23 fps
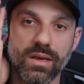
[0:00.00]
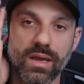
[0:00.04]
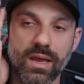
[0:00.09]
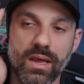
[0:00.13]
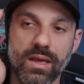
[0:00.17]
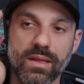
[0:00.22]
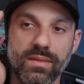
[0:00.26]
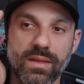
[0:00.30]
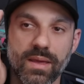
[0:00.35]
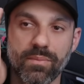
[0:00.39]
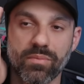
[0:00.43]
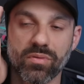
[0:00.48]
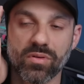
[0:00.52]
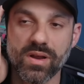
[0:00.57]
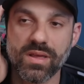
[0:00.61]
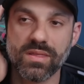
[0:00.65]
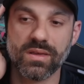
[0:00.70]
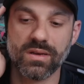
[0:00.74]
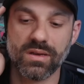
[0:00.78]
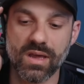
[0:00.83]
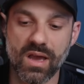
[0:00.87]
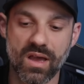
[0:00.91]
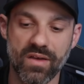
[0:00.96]
And they
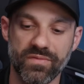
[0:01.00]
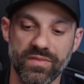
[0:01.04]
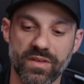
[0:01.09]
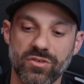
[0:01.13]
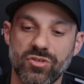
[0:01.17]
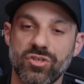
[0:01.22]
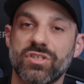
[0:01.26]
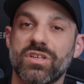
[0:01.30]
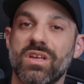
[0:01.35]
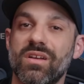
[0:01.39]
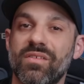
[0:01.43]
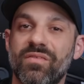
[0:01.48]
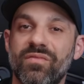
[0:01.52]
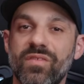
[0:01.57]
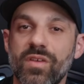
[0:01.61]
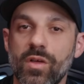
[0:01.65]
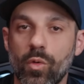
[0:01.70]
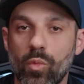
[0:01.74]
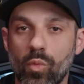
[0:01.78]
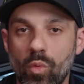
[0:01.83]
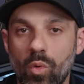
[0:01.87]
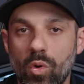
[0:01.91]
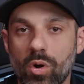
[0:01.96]
breathe enough, they're just gonna
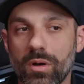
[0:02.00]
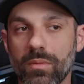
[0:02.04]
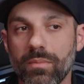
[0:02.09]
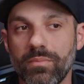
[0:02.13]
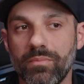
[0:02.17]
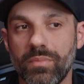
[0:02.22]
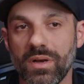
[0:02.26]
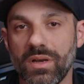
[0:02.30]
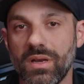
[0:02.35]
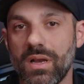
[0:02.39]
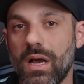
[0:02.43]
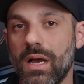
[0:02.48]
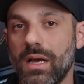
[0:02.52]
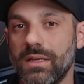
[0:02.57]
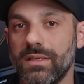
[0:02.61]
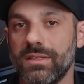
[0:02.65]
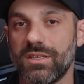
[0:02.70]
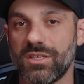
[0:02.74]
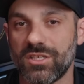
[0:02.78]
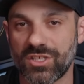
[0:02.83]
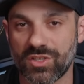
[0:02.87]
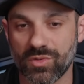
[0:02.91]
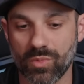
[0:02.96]
feel warm but not
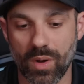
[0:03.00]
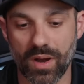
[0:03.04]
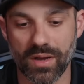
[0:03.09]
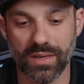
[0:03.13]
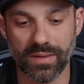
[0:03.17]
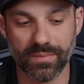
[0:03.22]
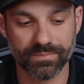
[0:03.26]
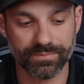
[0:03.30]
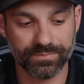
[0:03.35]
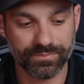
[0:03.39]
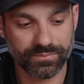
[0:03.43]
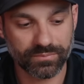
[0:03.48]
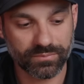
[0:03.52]
sweaty.